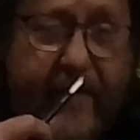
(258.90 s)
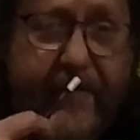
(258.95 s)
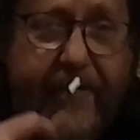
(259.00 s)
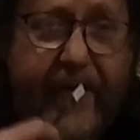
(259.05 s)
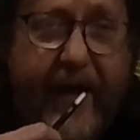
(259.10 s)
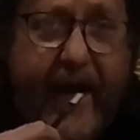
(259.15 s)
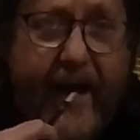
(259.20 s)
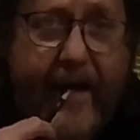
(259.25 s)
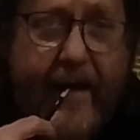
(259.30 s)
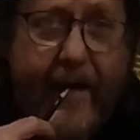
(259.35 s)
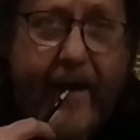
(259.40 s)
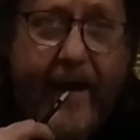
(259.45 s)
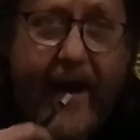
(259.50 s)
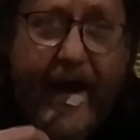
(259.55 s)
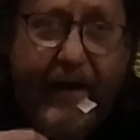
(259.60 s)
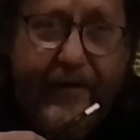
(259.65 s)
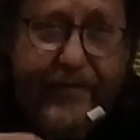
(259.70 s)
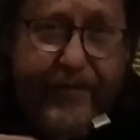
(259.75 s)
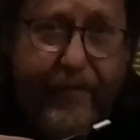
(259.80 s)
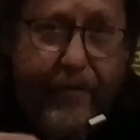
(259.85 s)
Kurt
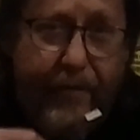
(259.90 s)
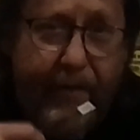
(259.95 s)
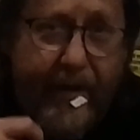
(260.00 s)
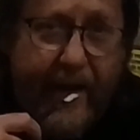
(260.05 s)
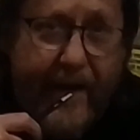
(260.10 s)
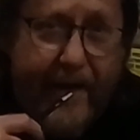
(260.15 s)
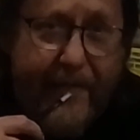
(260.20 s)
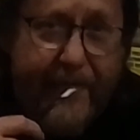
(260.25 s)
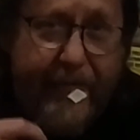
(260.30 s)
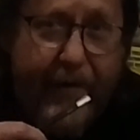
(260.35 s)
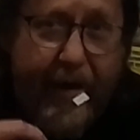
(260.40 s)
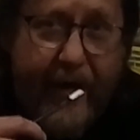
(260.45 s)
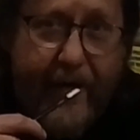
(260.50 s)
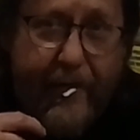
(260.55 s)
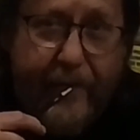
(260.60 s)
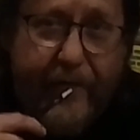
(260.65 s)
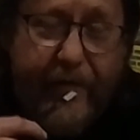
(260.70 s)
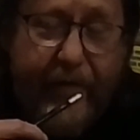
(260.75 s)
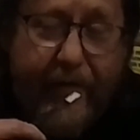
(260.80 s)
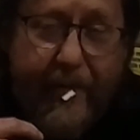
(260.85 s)
Vonnegut fan in high
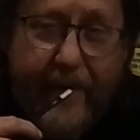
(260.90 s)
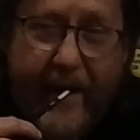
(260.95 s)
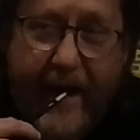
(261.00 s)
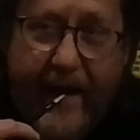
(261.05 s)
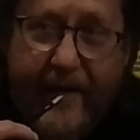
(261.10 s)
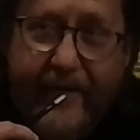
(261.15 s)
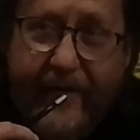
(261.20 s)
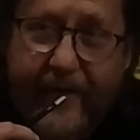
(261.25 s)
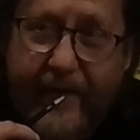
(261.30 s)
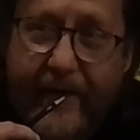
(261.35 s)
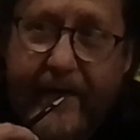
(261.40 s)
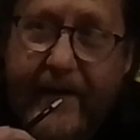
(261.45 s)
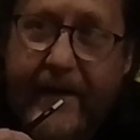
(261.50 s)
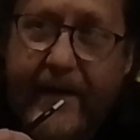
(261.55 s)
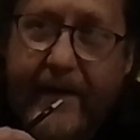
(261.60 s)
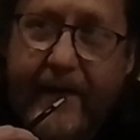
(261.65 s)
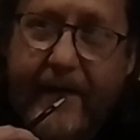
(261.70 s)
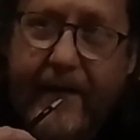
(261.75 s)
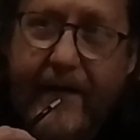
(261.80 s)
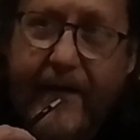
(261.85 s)
school. I had a friend who turned me
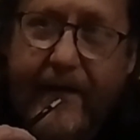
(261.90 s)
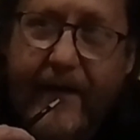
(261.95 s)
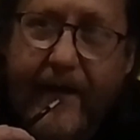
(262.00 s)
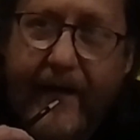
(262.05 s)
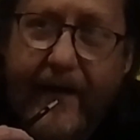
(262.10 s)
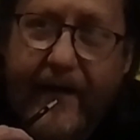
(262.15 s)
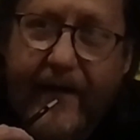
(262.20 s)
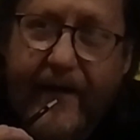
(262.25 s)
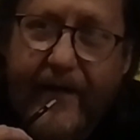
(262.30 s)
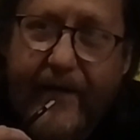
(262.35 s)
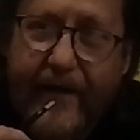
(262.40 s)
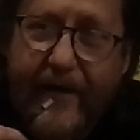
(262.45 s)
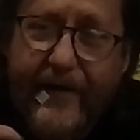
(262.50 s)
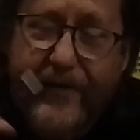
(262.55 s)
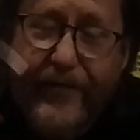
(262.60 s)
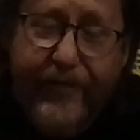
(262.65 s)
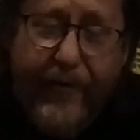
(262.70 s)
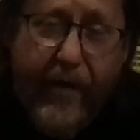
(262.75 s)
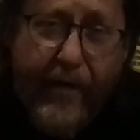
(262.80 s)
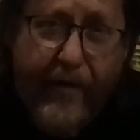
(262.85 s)
on to
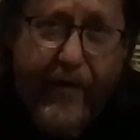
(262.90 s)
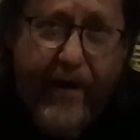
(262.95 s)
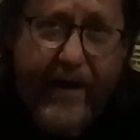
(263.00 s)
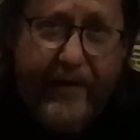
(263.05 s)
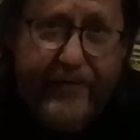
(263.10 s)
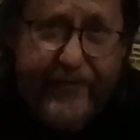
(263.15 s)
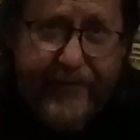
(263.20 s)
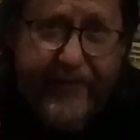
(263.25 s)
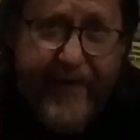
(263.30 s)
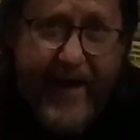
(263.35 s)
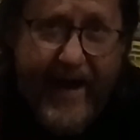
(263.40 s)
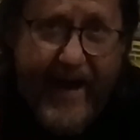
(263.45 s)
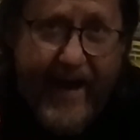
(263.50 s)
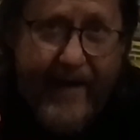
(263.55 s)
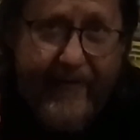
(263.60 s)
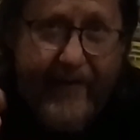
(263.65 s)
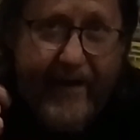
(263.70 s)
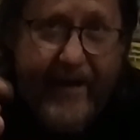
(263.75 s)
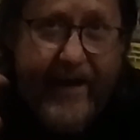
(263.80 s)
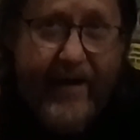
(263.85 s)
uh, like
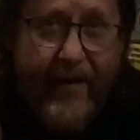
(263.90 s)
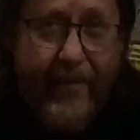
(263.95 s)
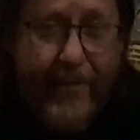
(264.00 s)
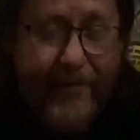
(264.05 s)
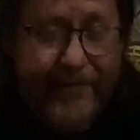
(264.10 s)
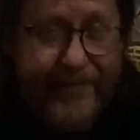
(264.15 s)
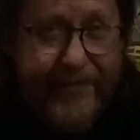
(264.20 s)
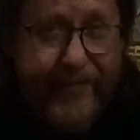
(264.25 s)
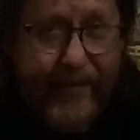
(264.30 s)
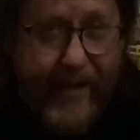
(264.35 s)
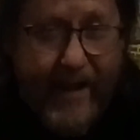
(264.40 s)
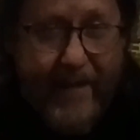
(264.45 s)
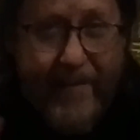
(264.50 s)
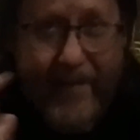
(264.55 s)
Slaughterhouse Five. I can